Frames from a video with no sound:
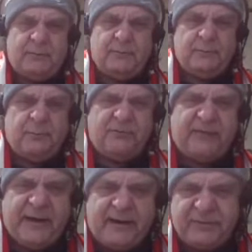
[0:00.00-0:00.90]

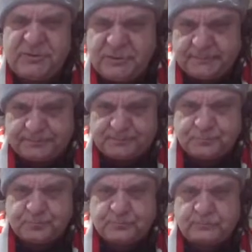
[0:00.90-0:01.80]
moving average,
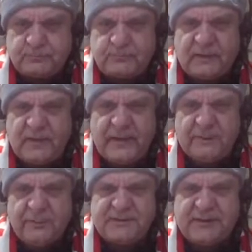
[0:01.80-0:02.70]

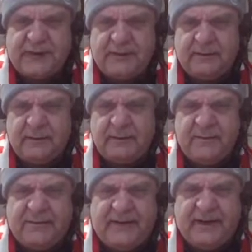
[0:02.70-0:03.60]
and we saw
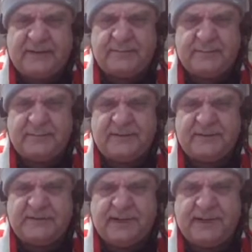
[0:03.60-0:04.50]
that
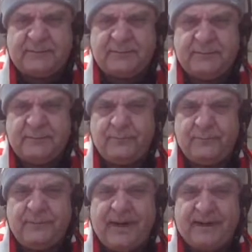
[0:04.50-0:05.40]
the stock
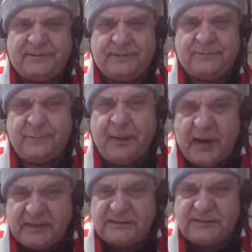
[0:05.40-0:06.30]
acted
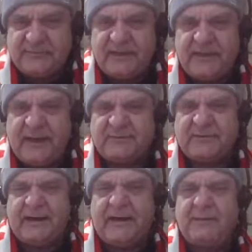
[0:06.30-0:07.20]
positively
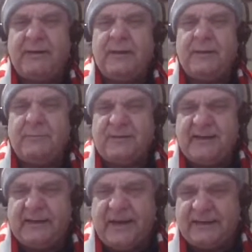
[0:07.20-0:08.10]
after that, but
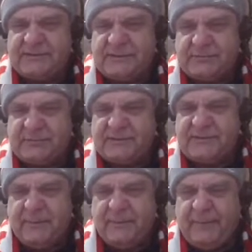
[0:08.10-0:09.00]
then as it was
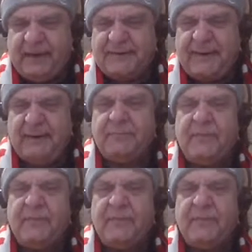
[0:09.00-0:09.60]
coming back down,